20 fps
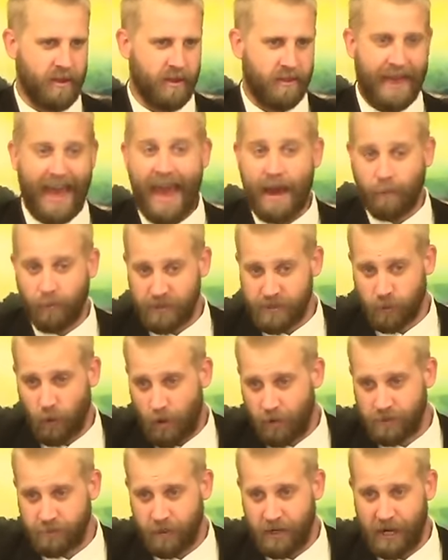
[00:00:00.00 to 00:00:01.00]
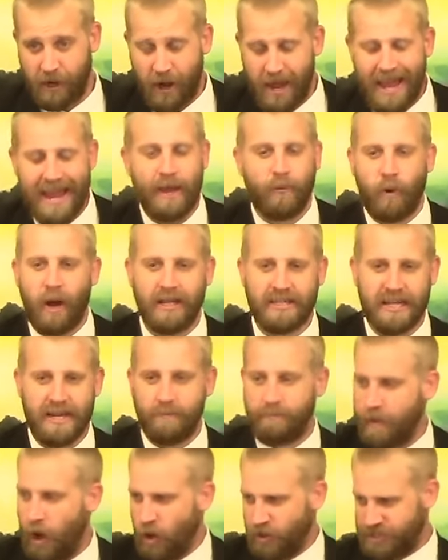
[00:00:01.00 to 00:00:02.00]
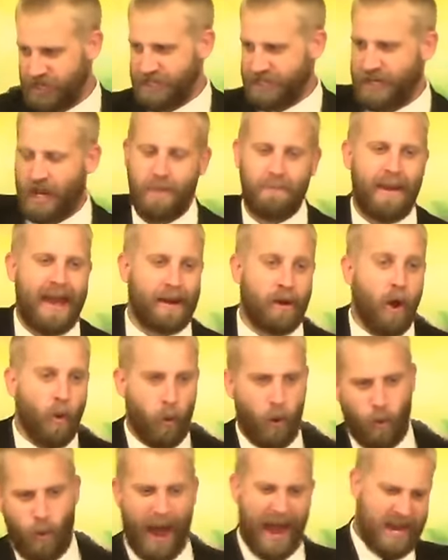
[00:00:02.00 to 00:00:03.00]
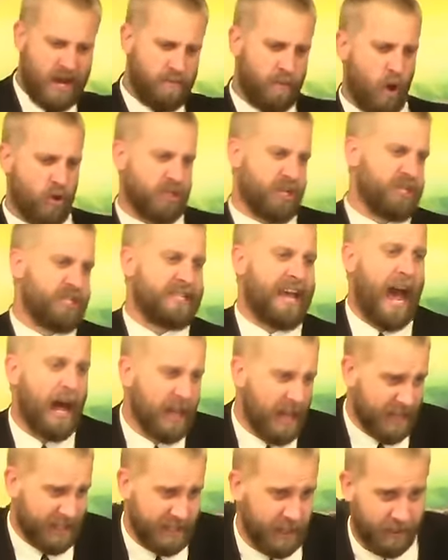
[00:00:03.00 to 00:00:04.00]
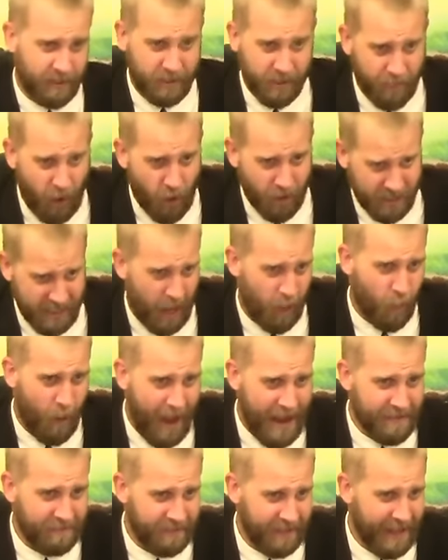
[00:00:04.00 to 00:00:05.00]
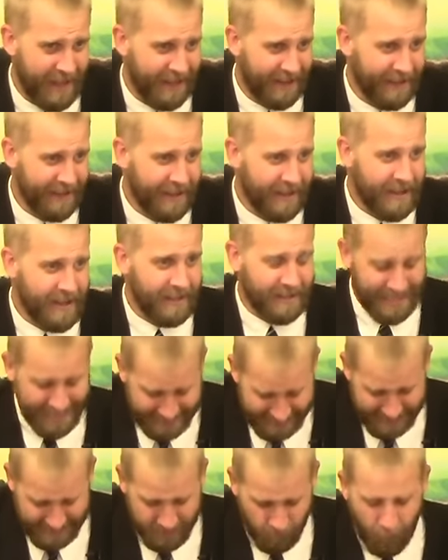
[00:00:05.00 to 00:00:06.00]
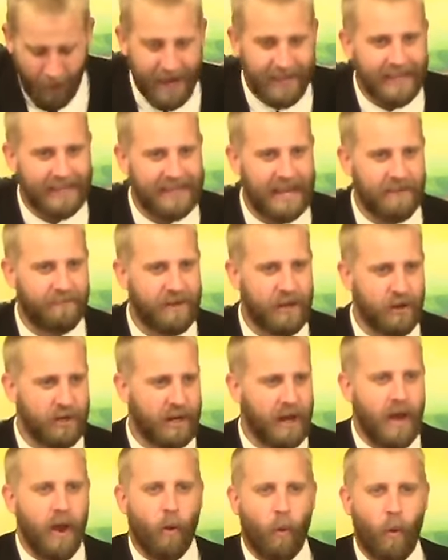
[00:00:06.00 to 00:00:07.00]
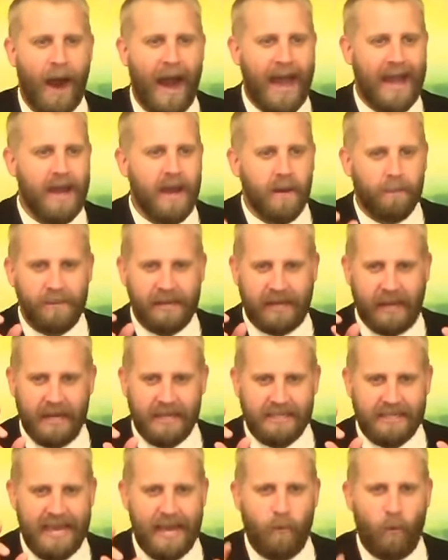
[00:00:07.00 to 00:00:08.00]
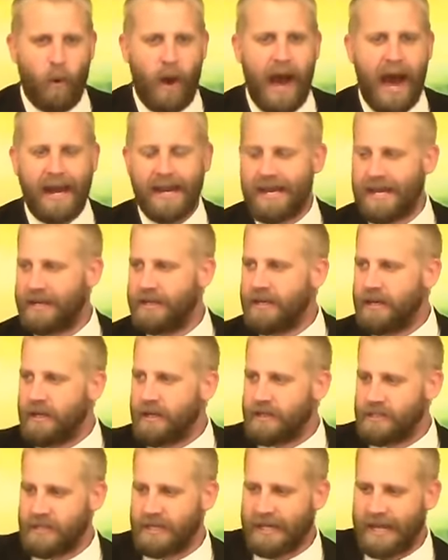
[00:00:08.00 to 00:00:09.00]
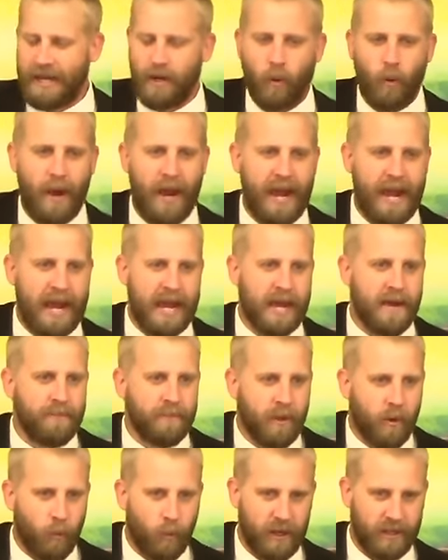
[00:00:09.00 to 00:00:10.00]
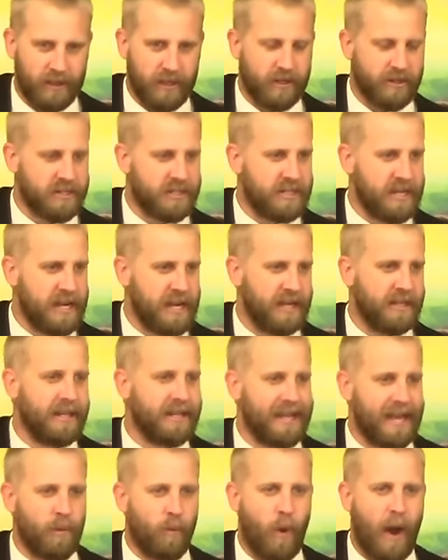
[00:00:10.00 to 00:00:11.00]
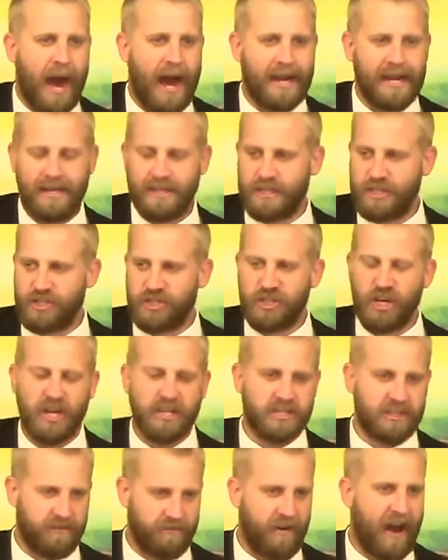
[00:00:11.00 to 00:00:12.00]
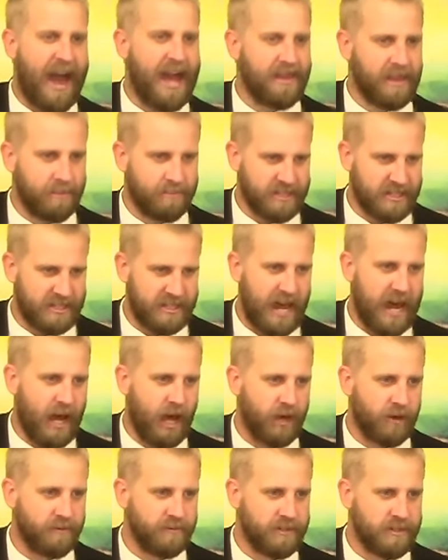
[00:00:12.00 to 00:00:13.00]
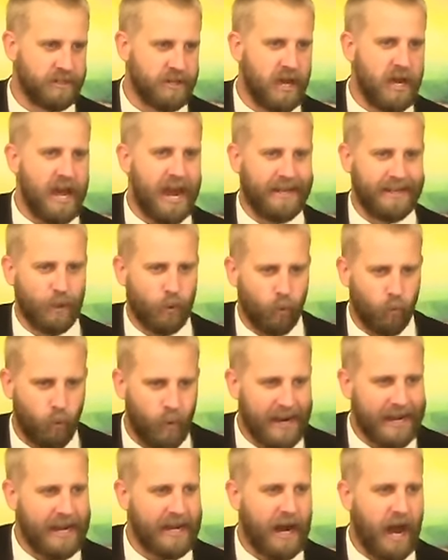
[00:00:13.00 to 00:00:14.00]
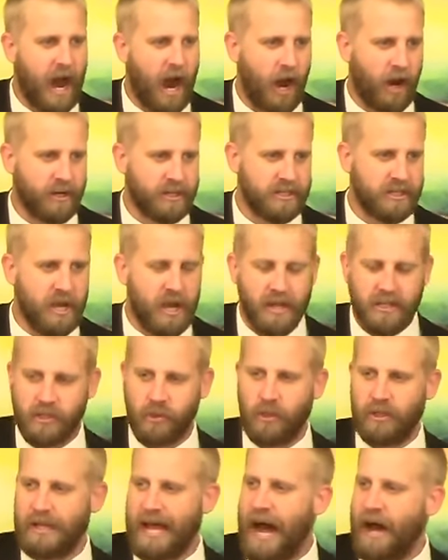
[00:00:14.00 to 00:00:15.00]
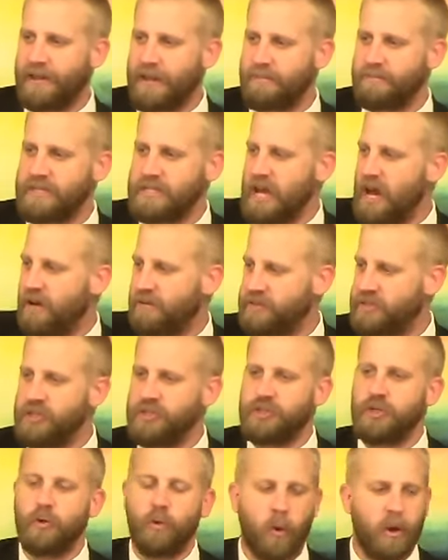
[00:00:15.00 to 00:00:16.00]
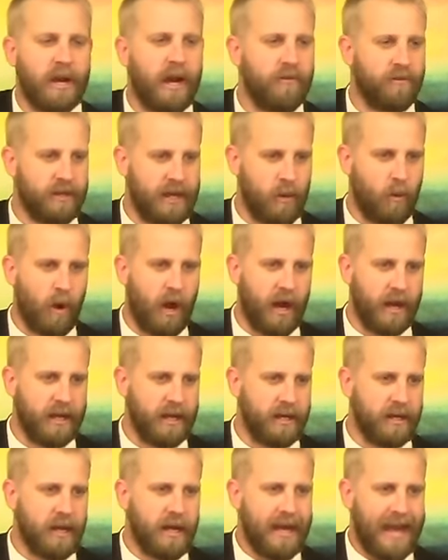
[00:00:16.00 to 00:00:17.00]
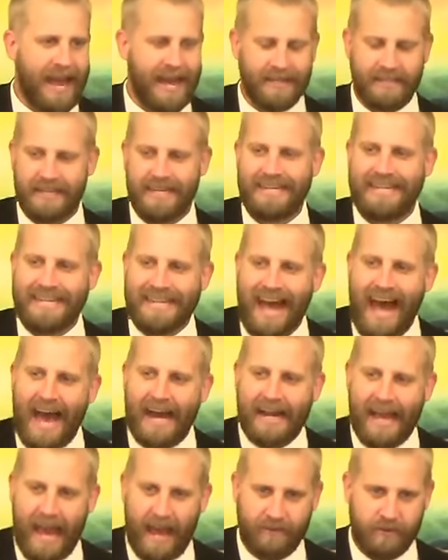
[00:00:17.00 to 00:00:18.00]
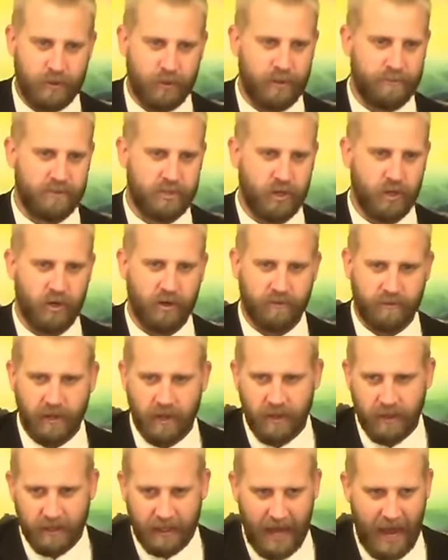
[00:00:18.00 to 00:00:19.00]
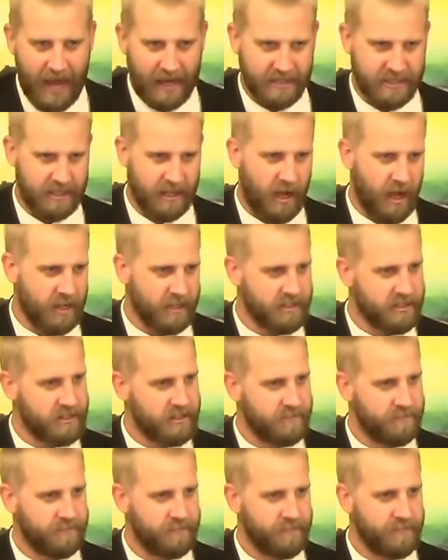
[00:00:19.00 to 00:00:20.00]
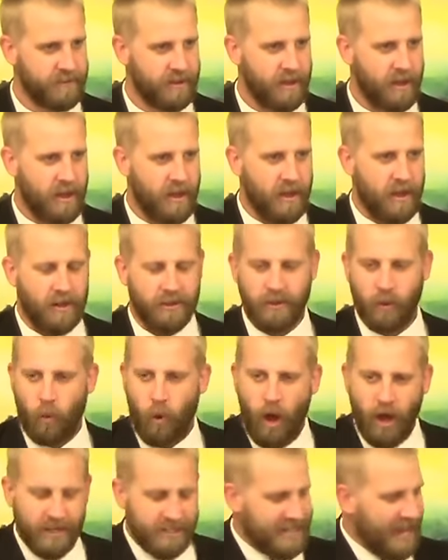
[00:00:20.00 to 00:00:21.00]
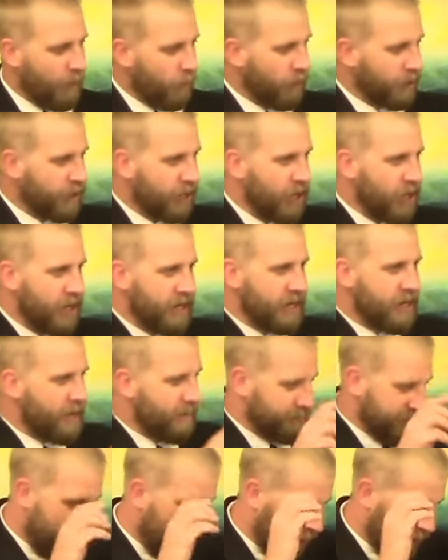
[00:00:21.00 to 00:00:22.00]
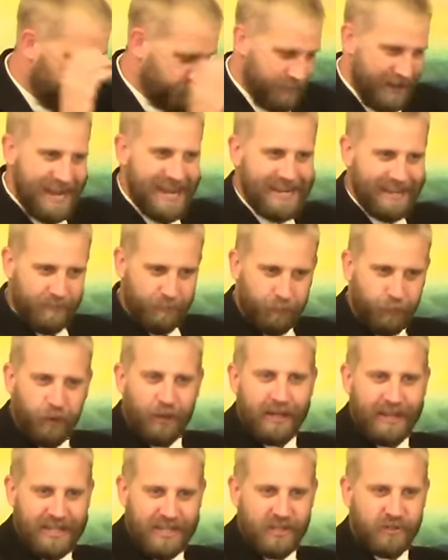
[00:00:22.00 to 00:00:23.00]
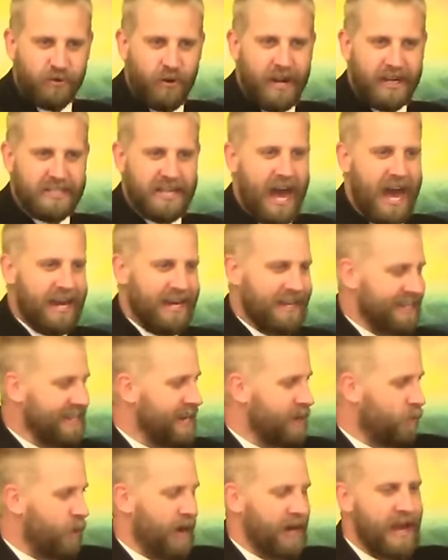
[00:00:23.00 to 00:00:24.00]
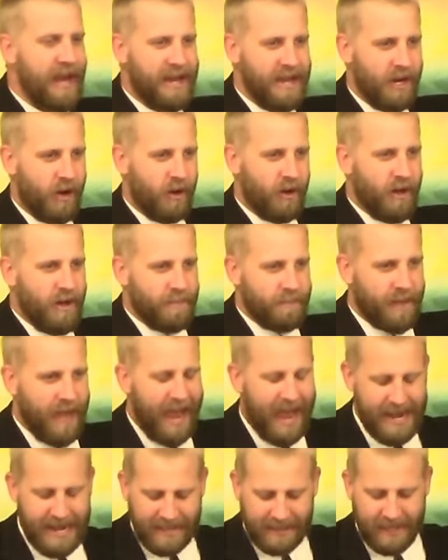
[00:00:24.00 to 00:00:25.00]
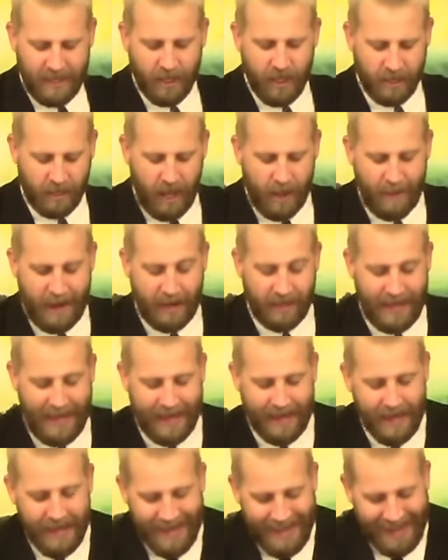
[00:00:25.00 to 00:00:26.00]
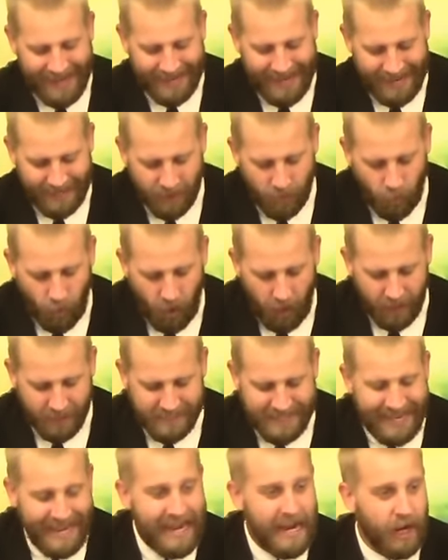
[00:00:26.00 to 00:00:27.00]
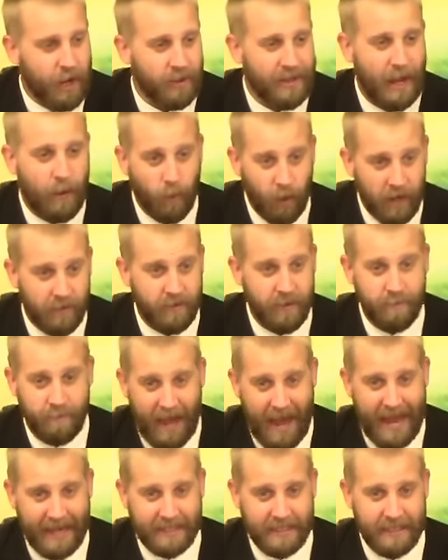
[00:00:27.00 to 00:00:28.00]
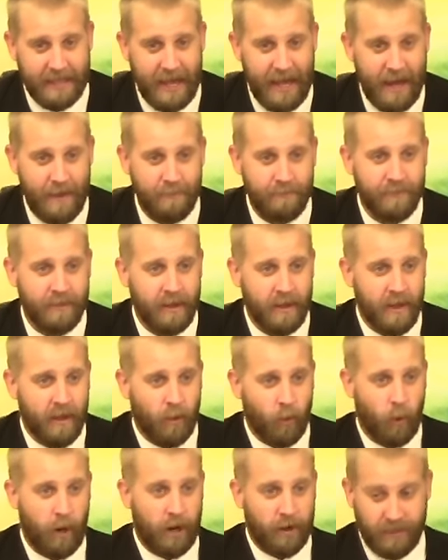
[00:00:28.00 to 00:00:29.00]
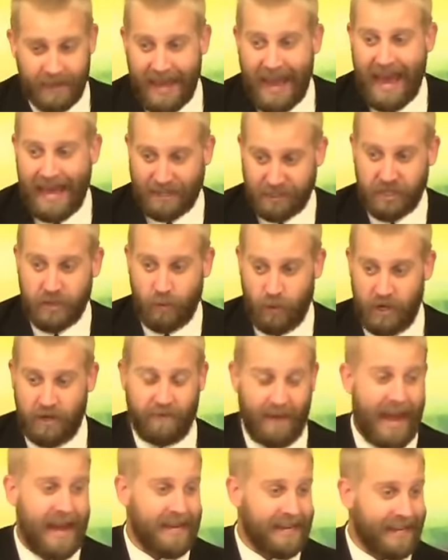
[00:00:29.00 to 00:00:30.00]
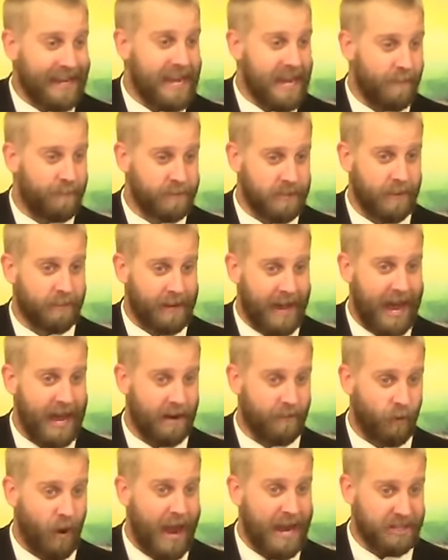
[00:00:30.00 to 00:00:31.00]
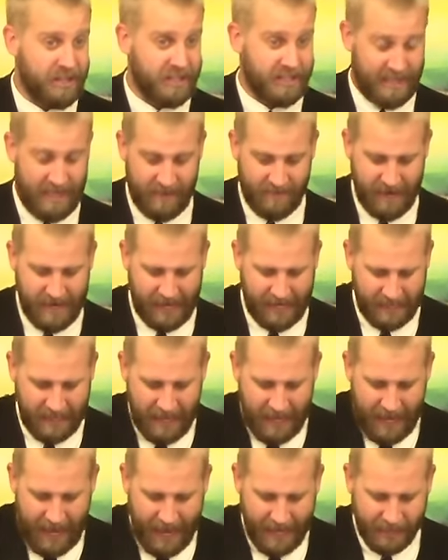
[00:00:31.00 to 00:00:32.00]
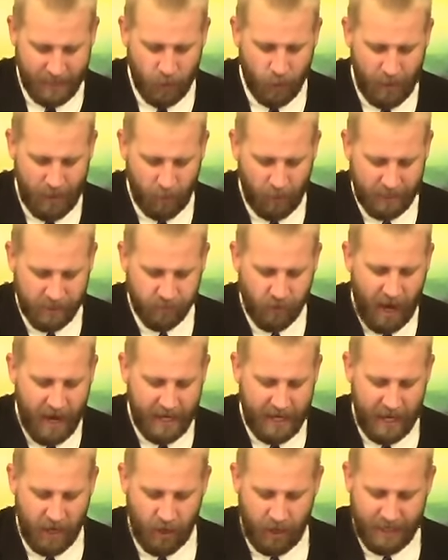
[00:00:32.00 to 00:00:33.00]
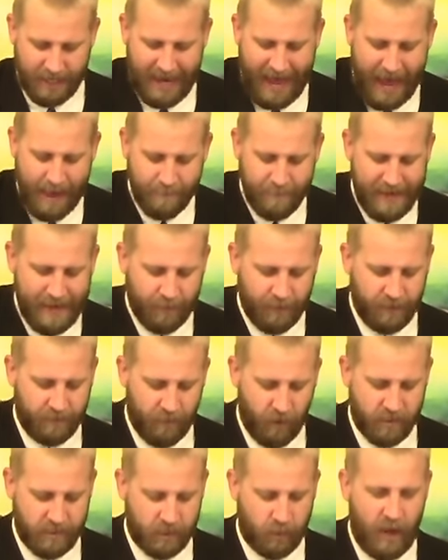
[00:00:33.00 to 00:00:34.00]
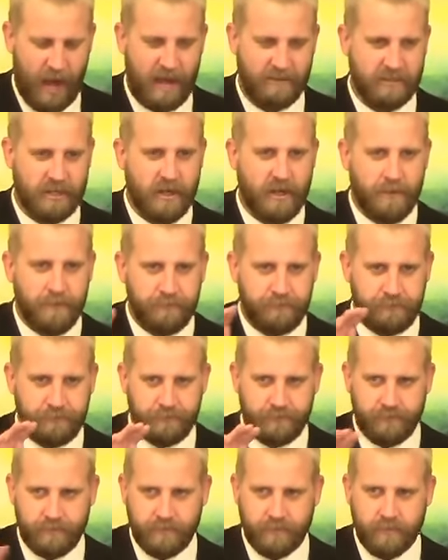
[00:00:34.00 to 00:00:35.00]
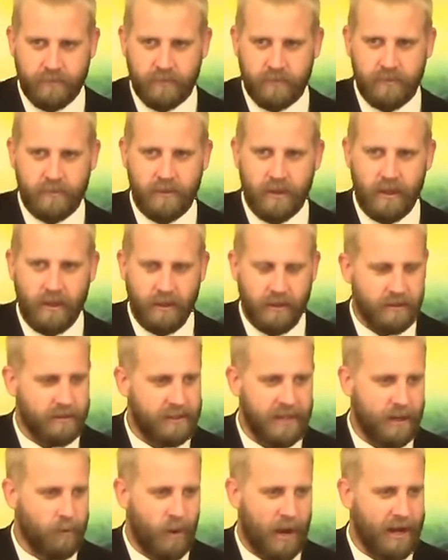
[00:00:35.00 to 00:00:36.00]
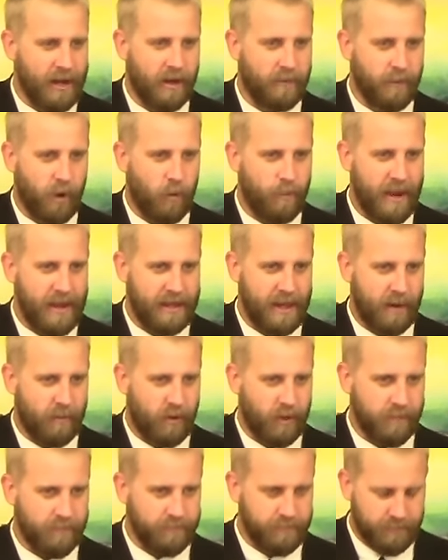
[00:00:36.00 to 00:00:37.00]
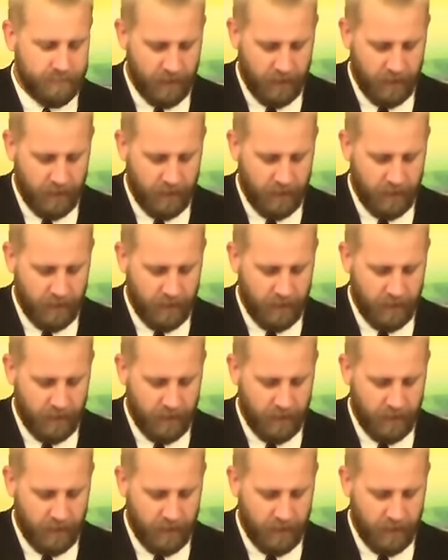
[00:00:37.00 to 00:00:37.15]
That was what was put there. It wasn't Moses' command. Well, why did Moses tell us to divorce our wife then? This is the way that they viewed it. Why? Because they wanted to get away with their sin and they wanted to justify themselves and their wicked hearts to allow themselves to do whatever they wanted and to not have to observe God's laws. The ones that were good, they were being really strict on and didn't want you know, anything good come out of that. And then the ones here that would have impacted them where they actually would have had to keep some kind of righteous living and, and doing what's right here and not be able to divorce their wives, didn't want to obey that one.